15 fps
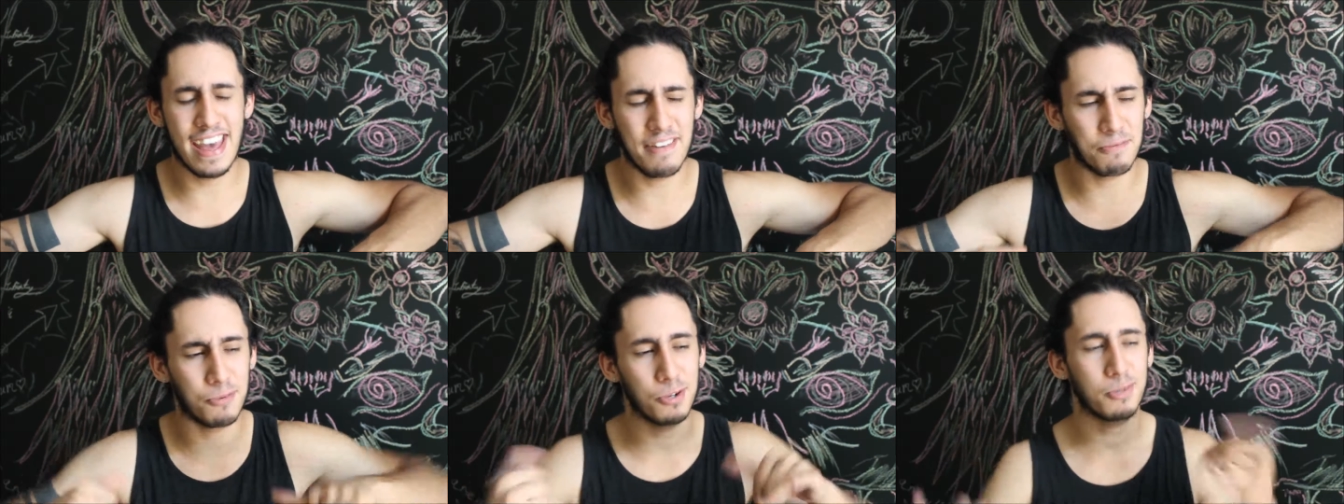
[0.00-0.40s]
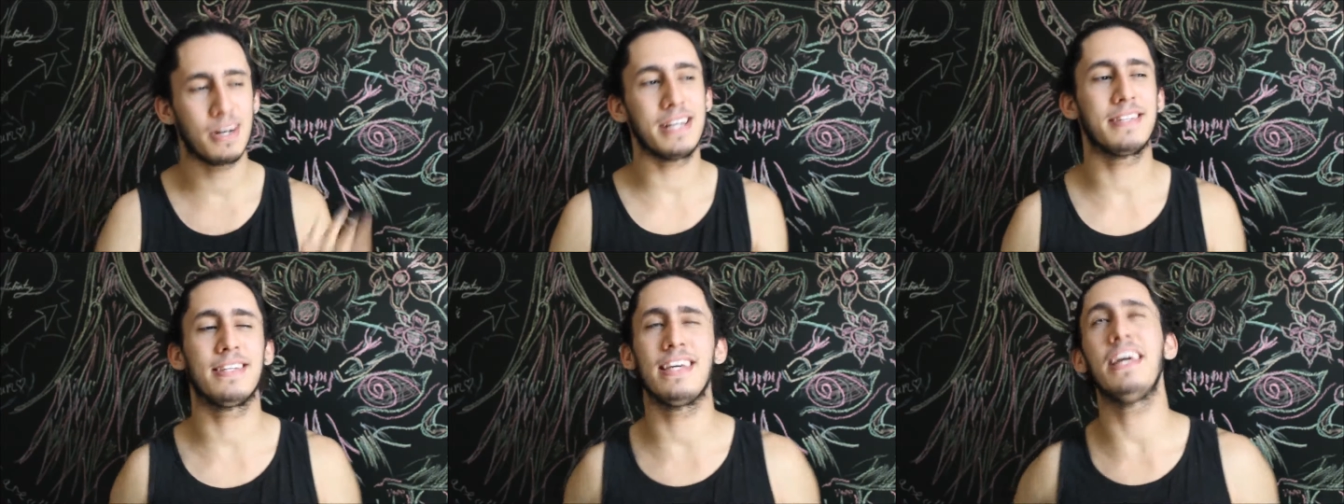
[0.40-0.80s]
And what do
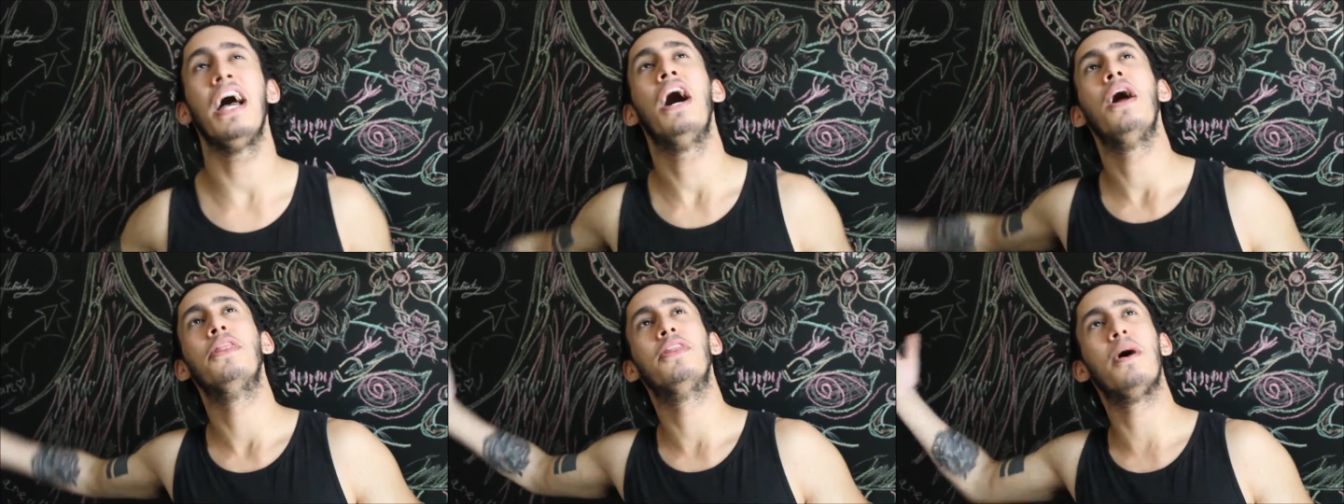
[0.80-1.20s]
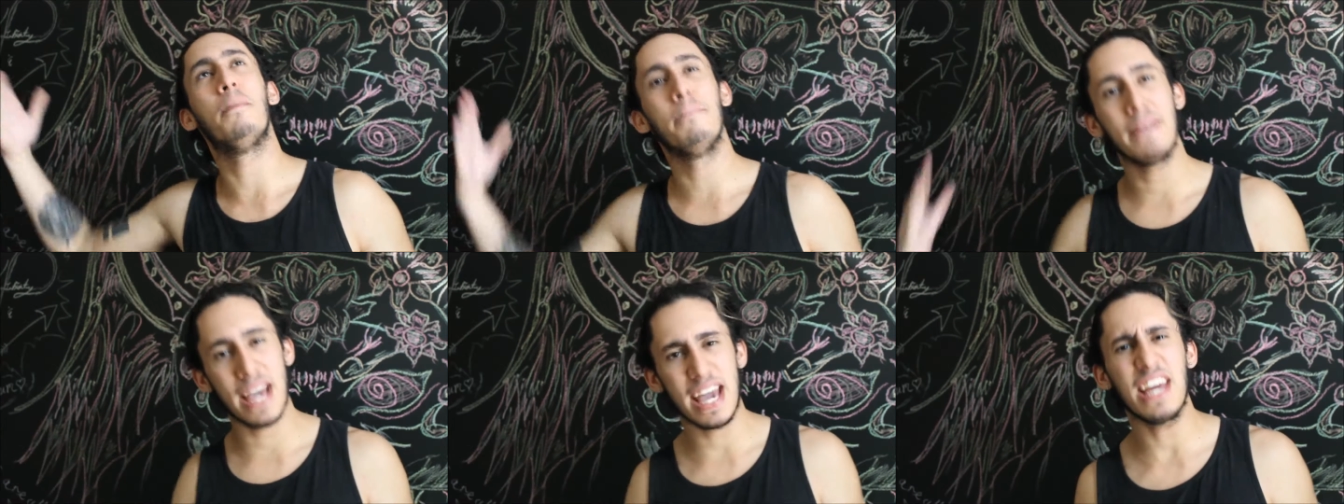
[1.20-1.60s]
I see?
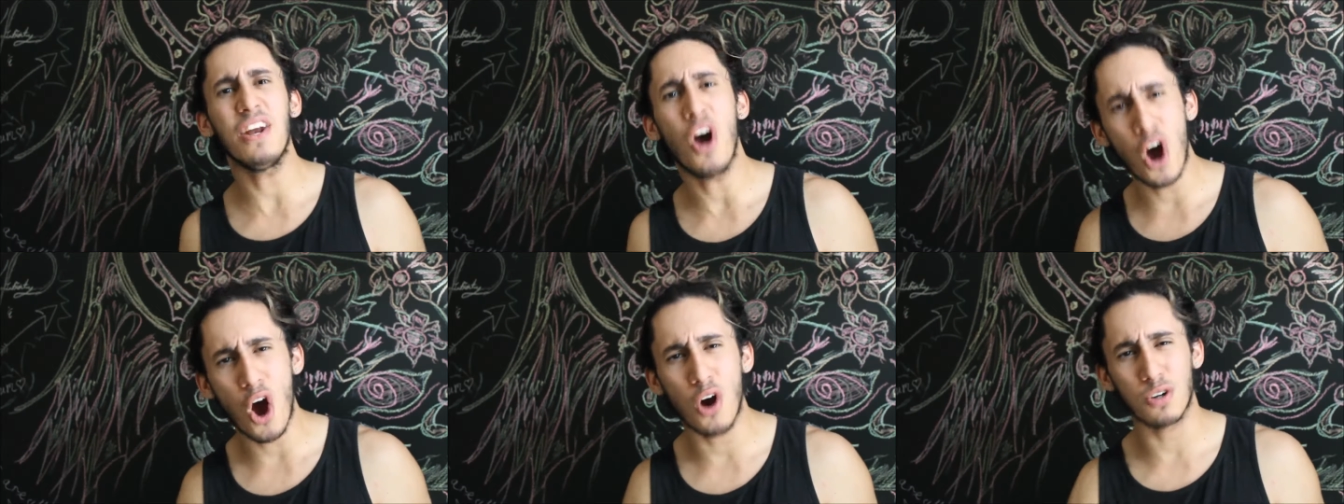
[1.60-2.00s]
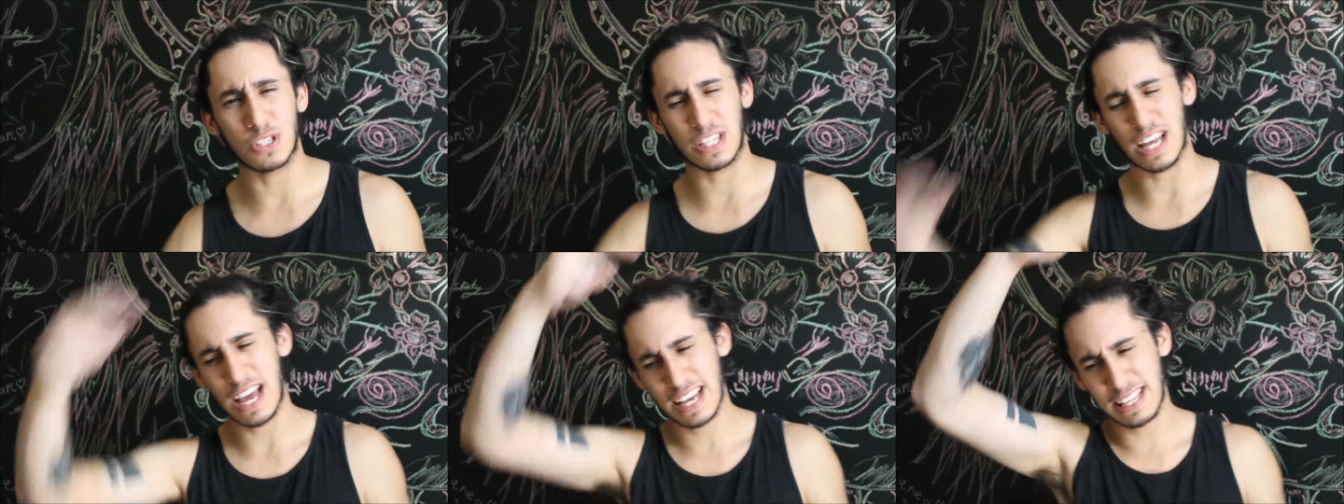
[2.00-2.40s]
The main
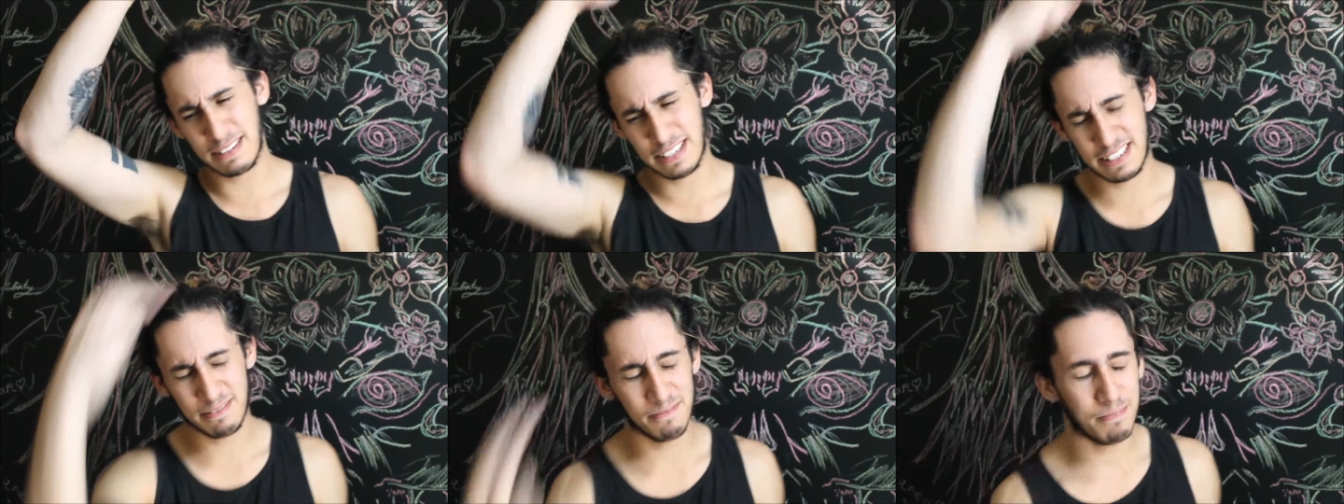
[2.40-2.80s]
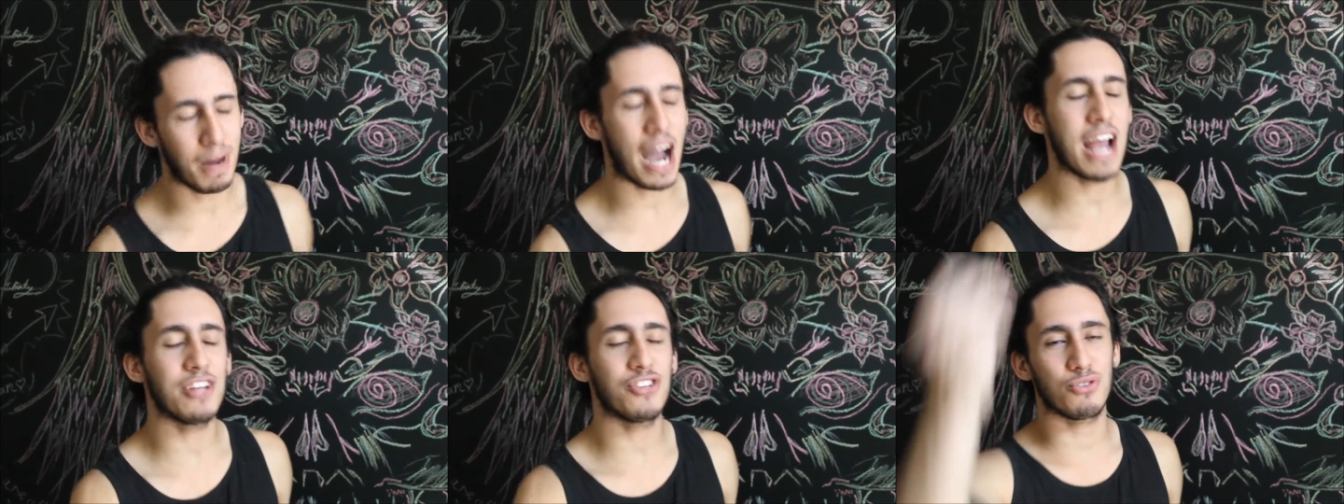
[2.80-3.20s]
host,
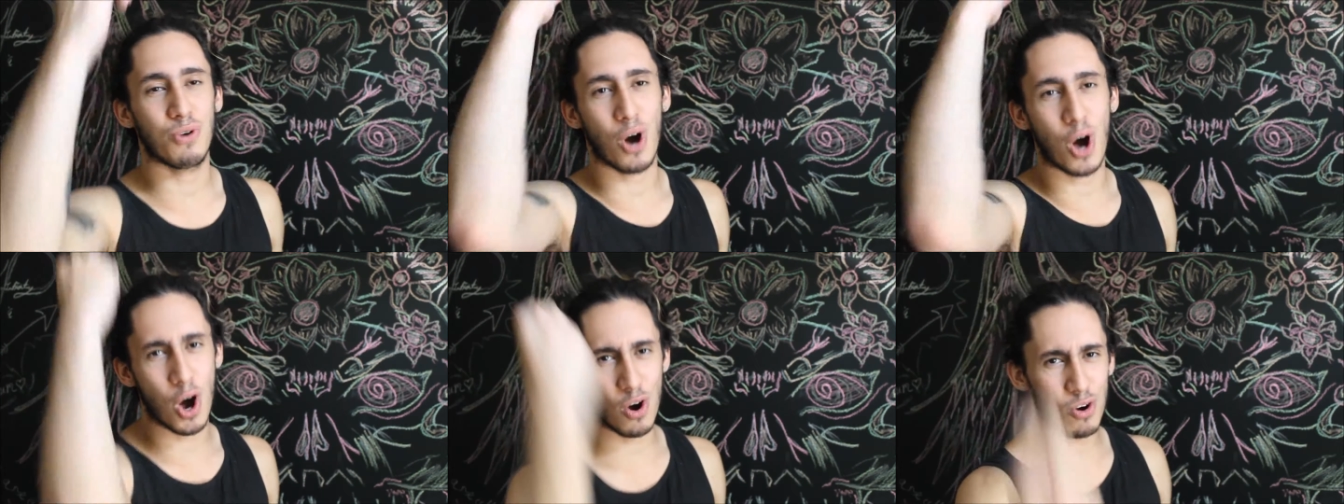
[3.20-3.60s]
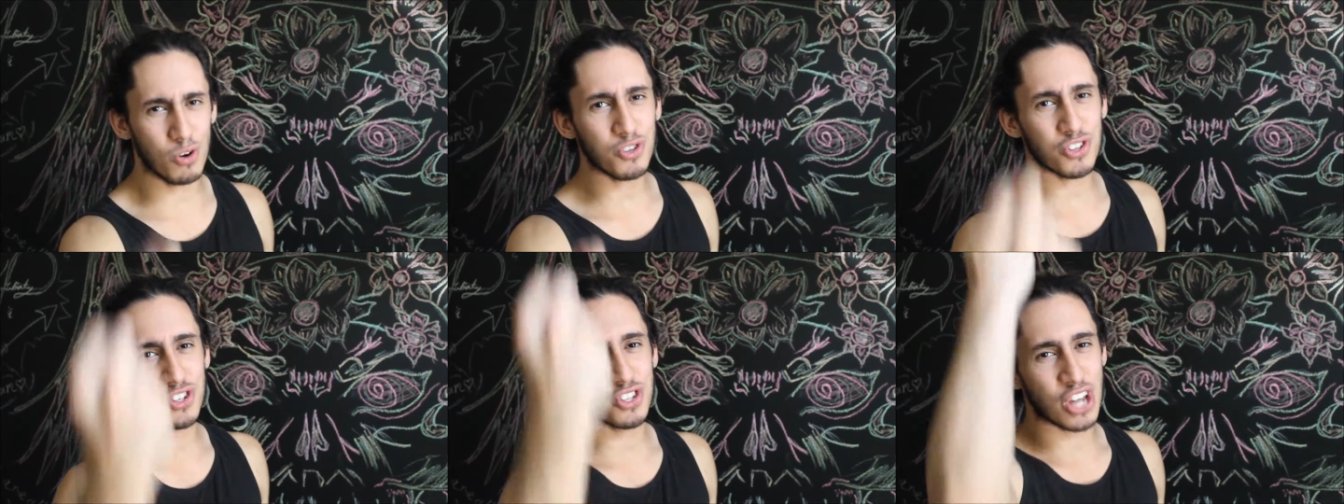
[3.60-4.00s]
mind you,
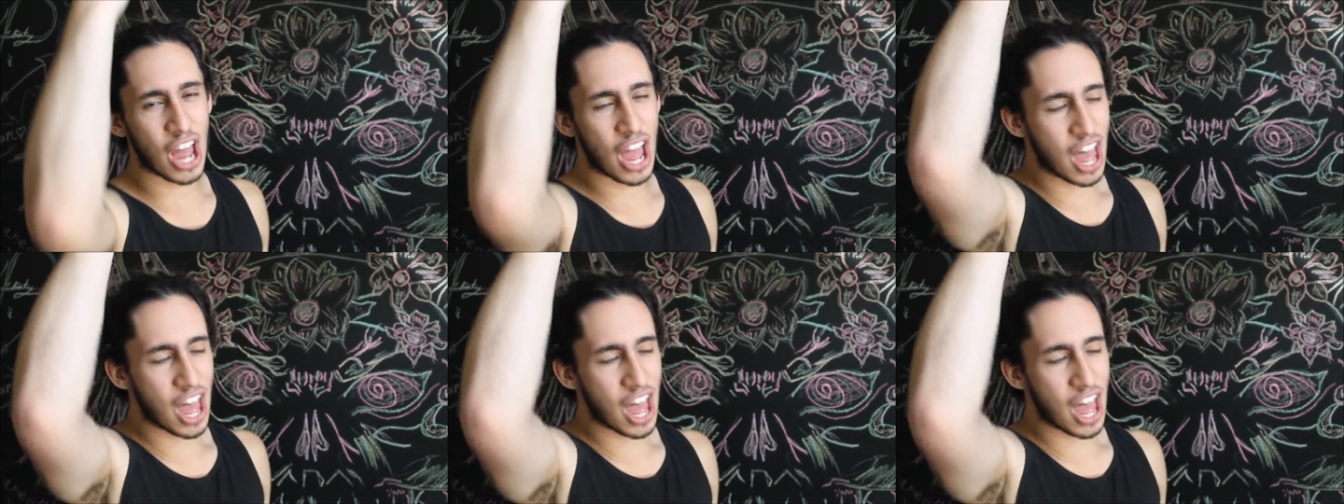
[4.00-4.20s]
host